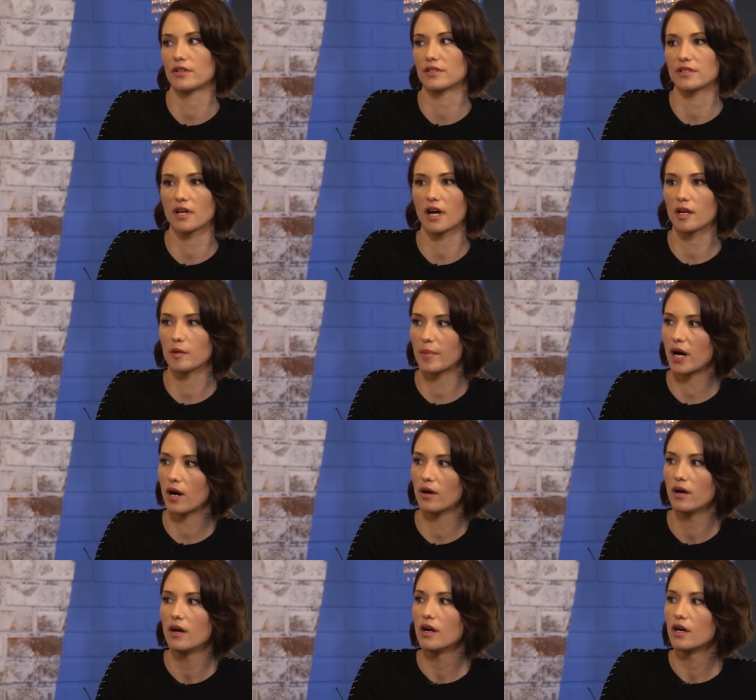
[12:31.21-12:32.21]
It's not
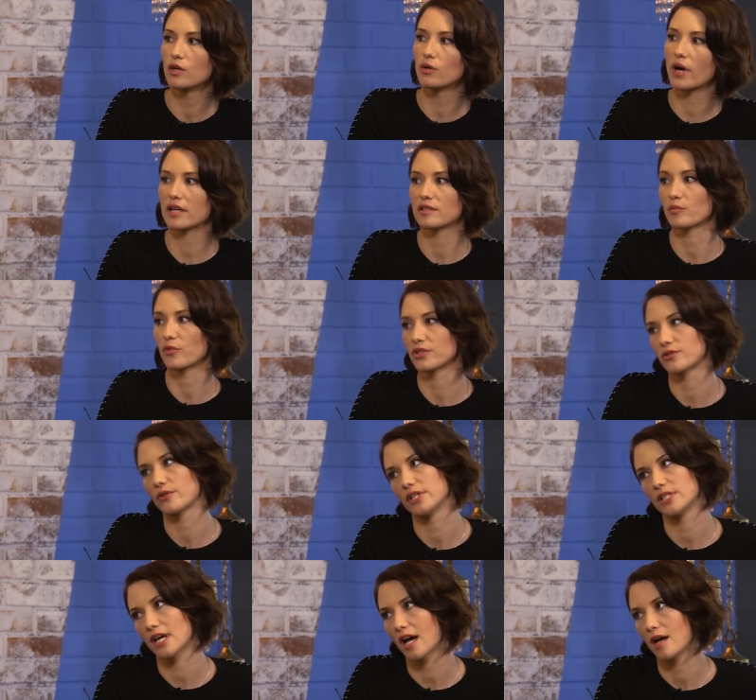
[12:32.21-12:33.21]
about who has more
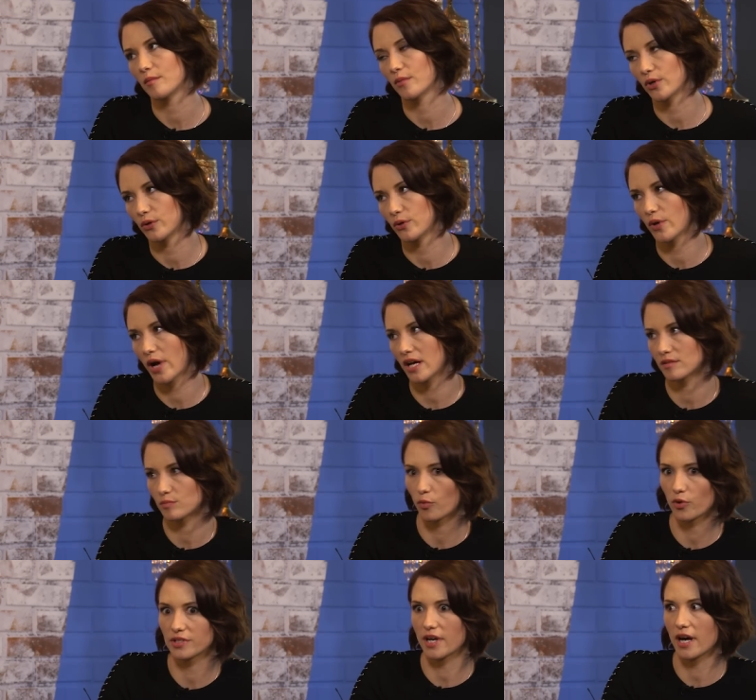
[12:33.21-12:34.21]
screen time or who has
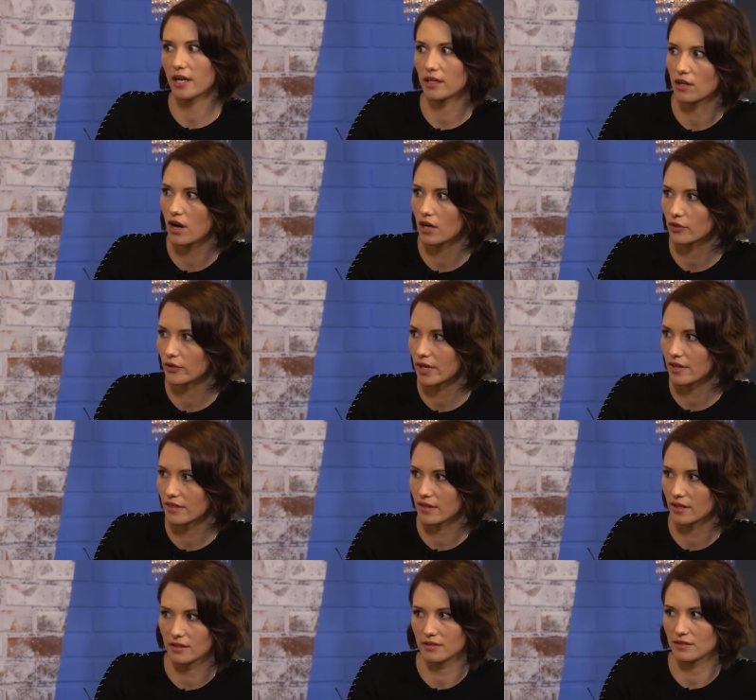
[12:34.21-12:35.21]
more dialogue or
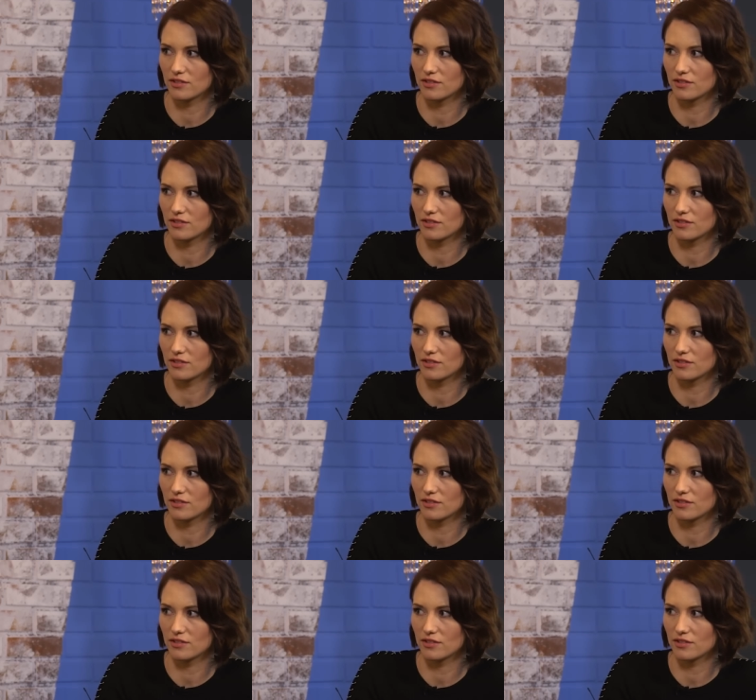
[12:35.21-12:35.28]
anything.